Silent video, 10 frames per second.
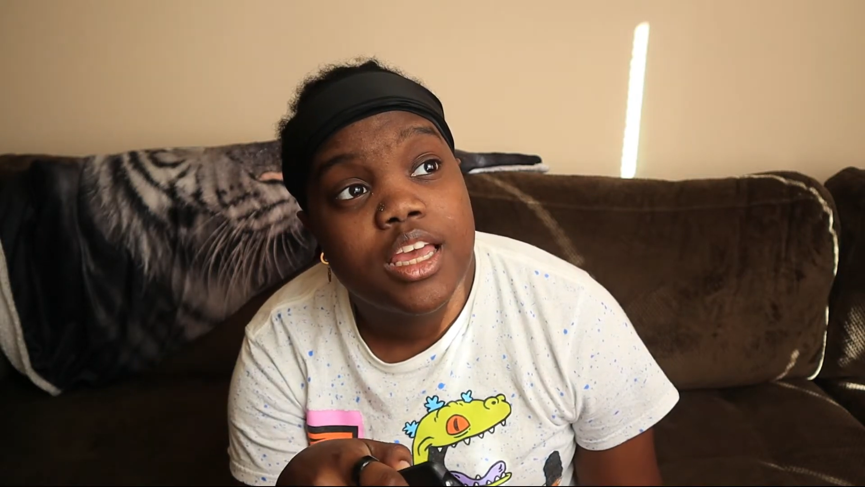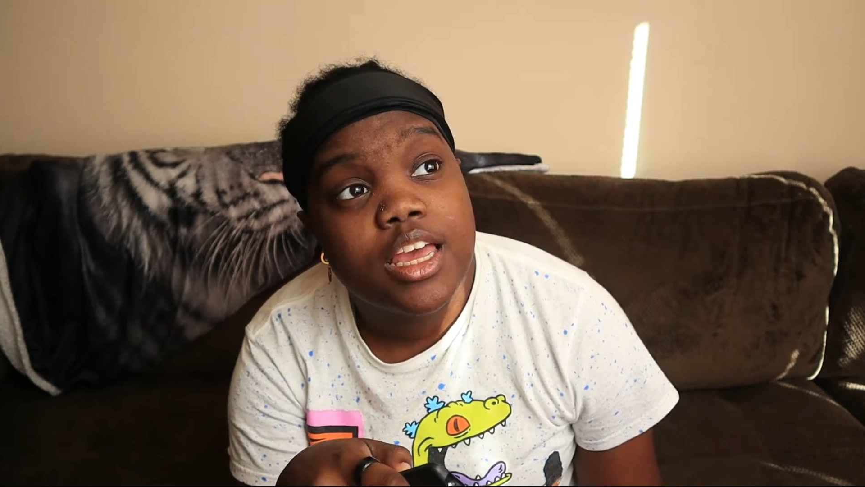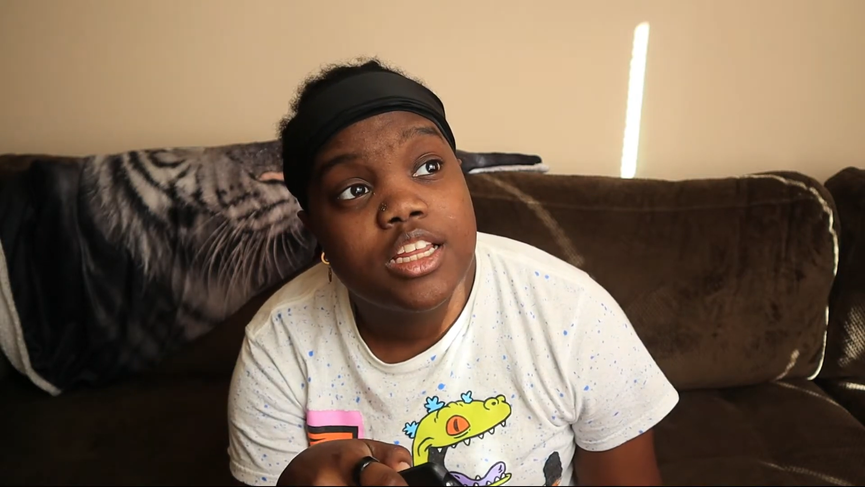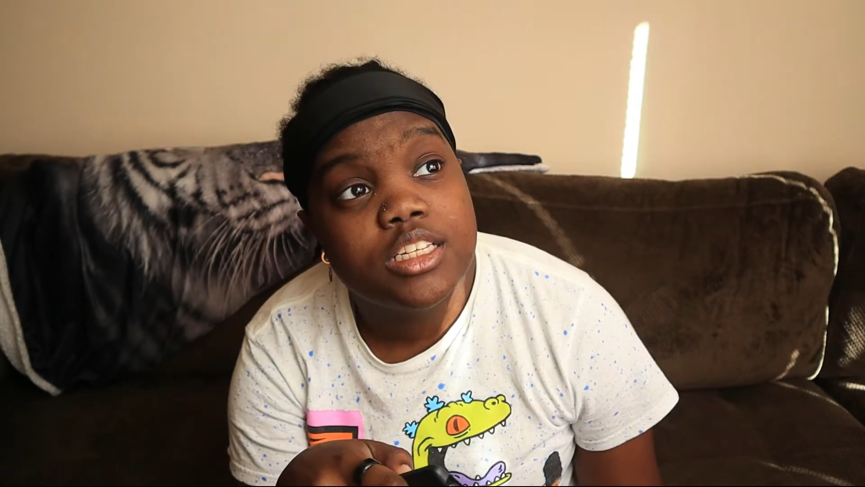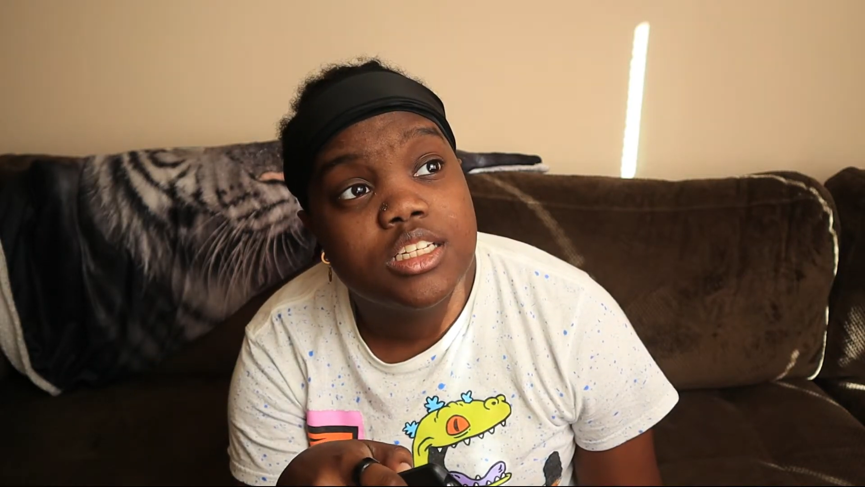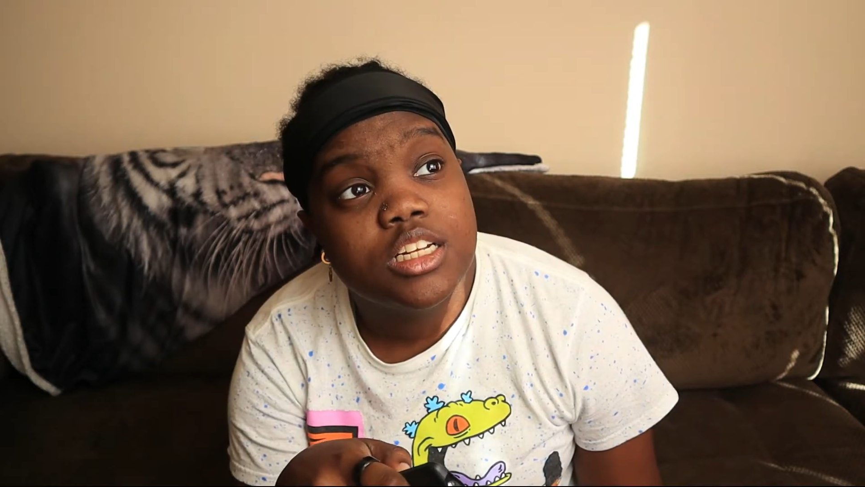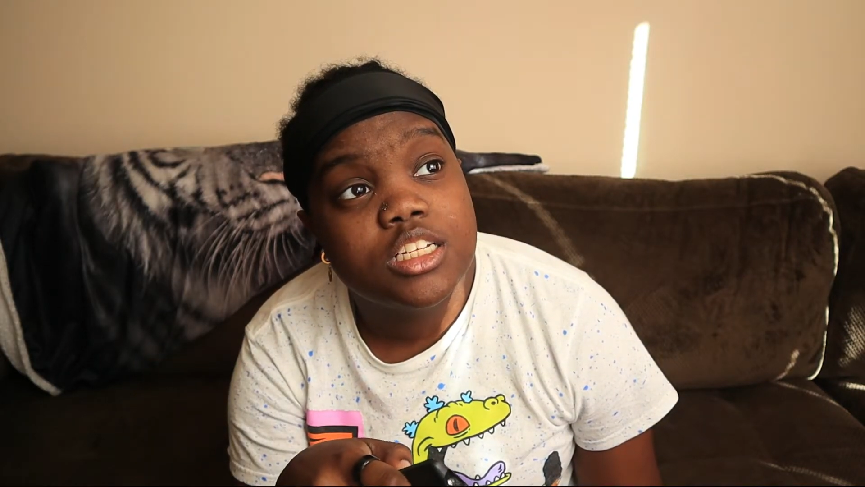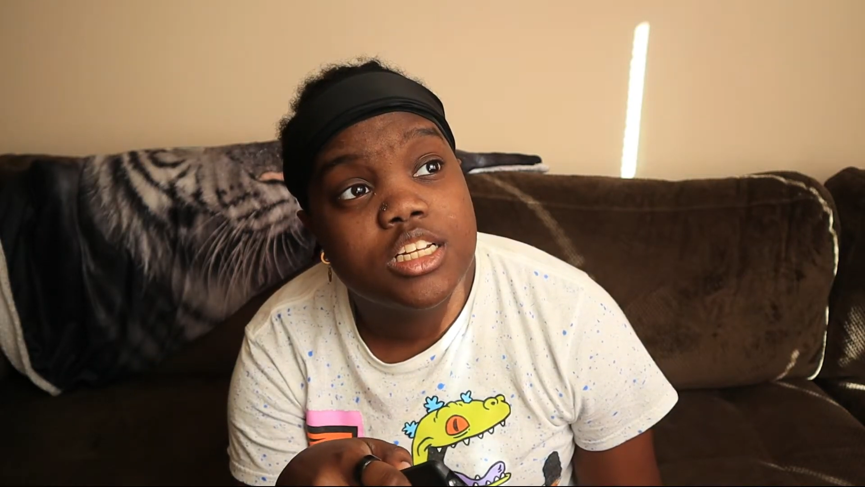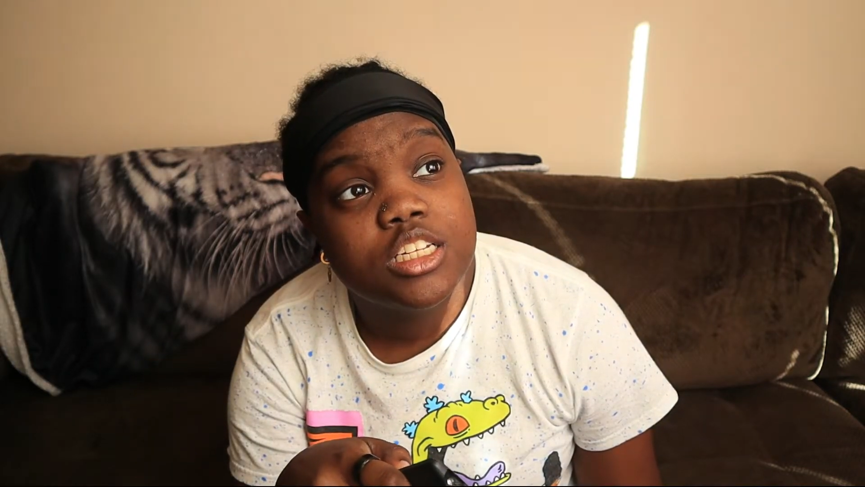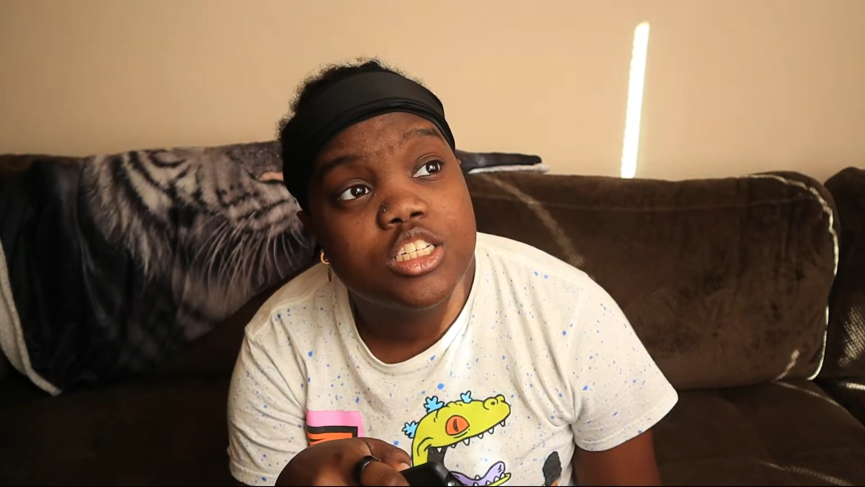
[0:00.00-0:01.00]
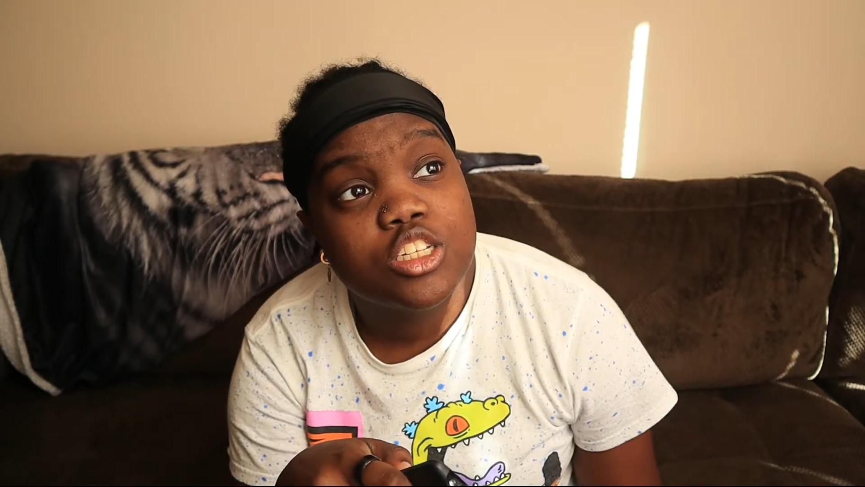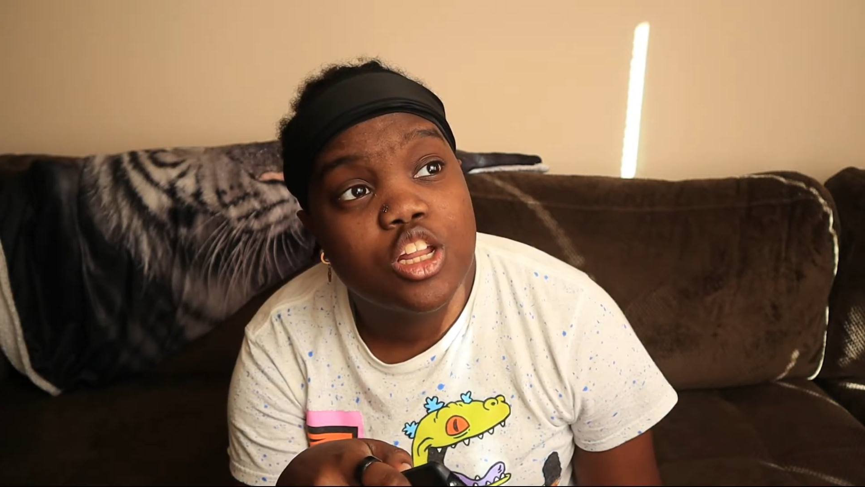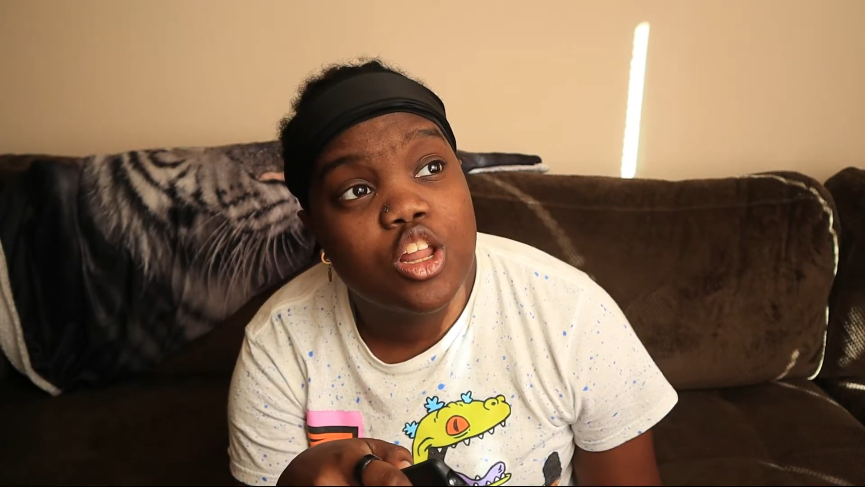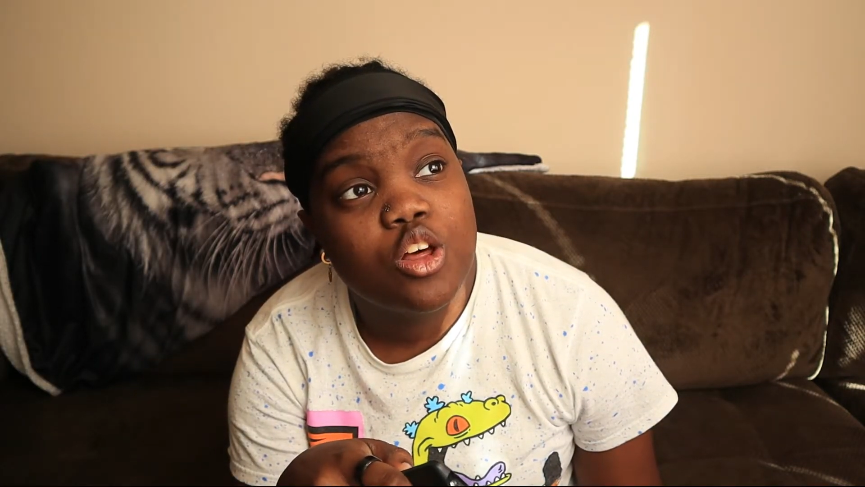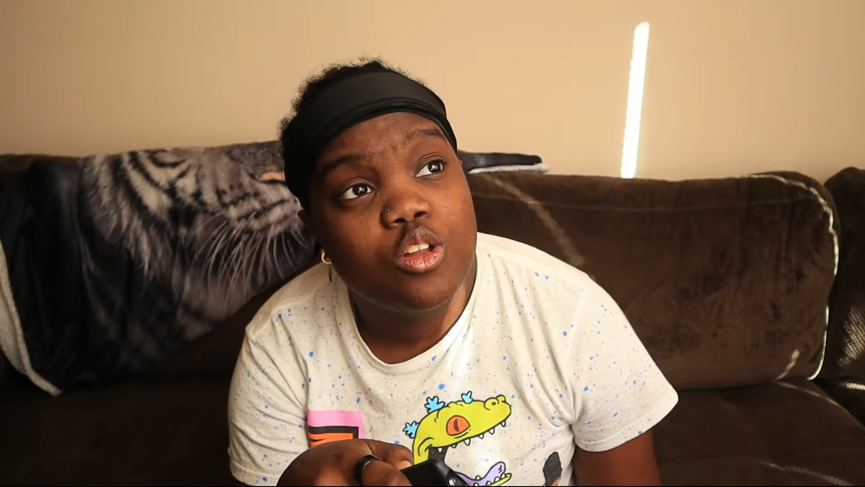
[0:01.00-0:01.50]
and it's gonna like
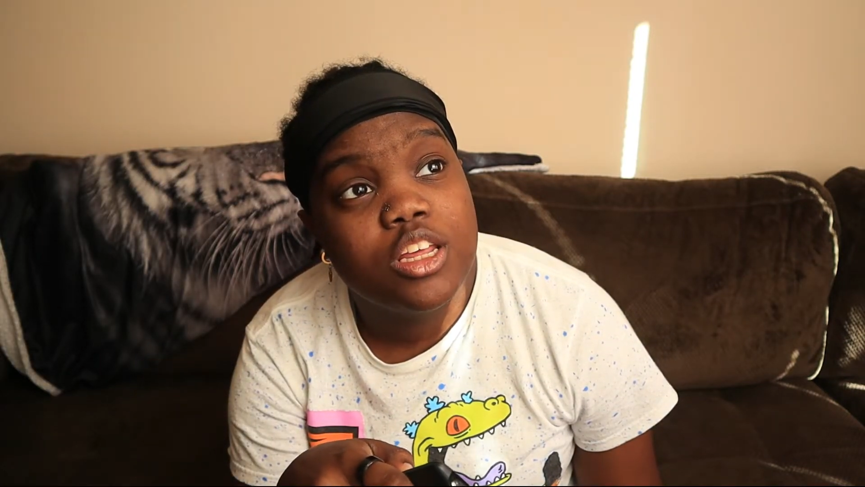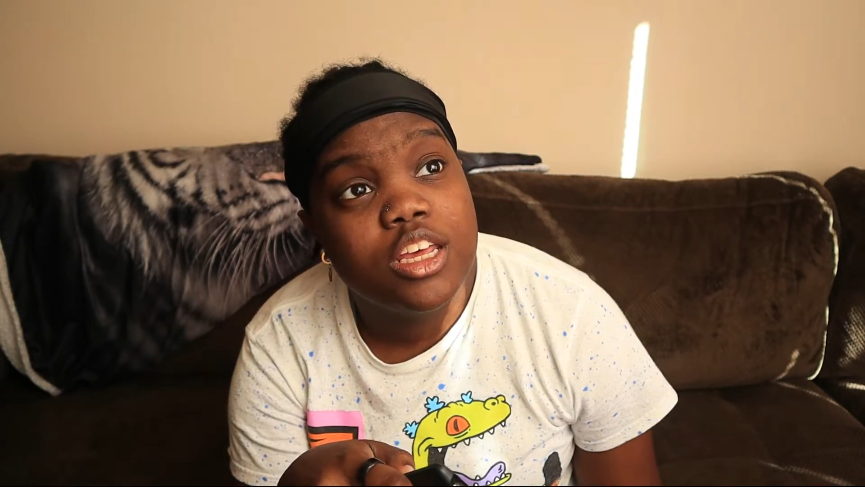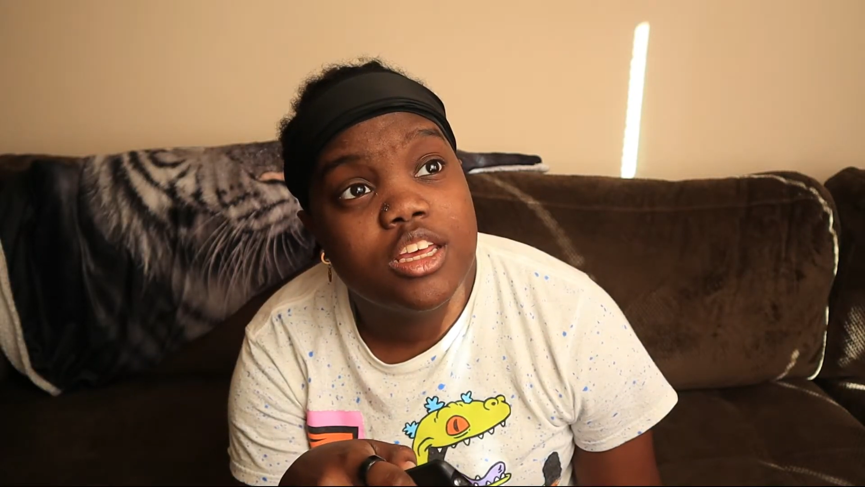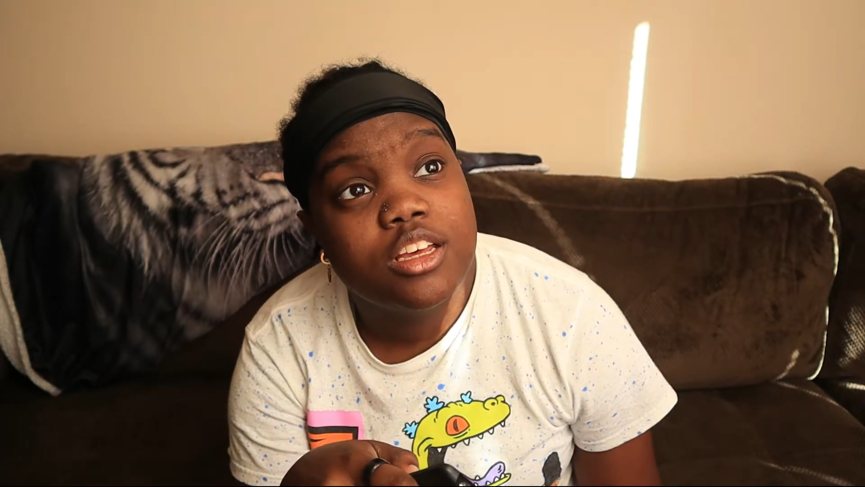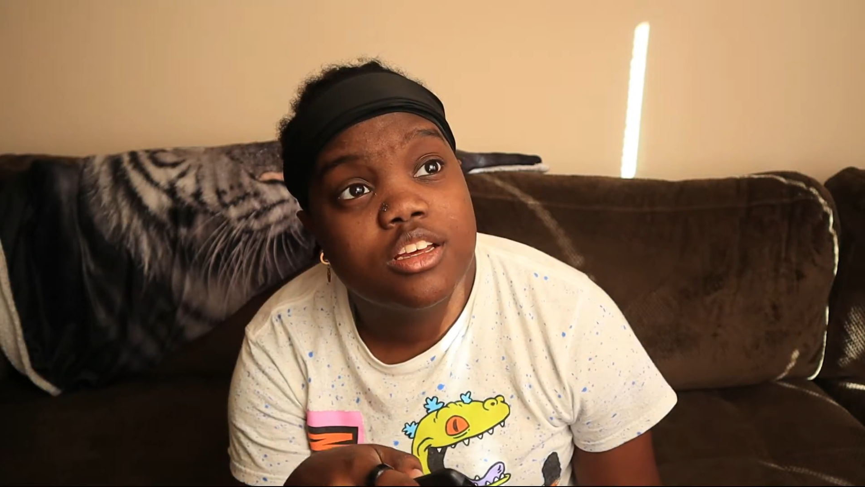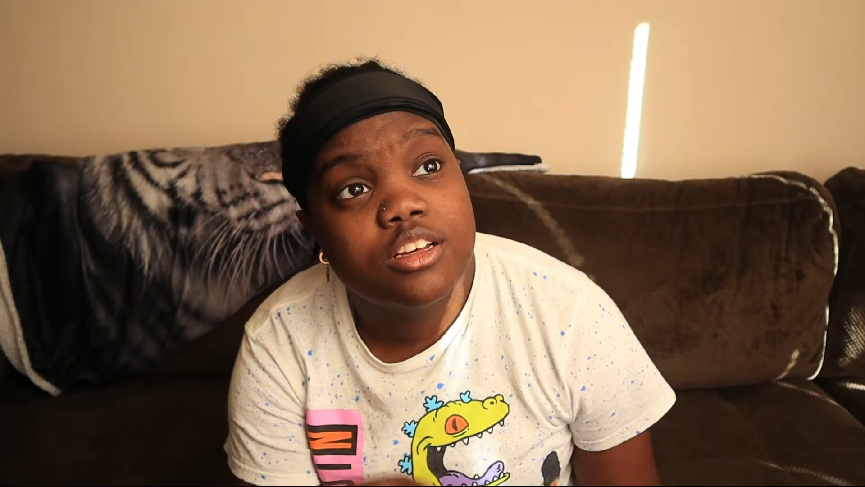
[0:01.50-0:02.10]
slowly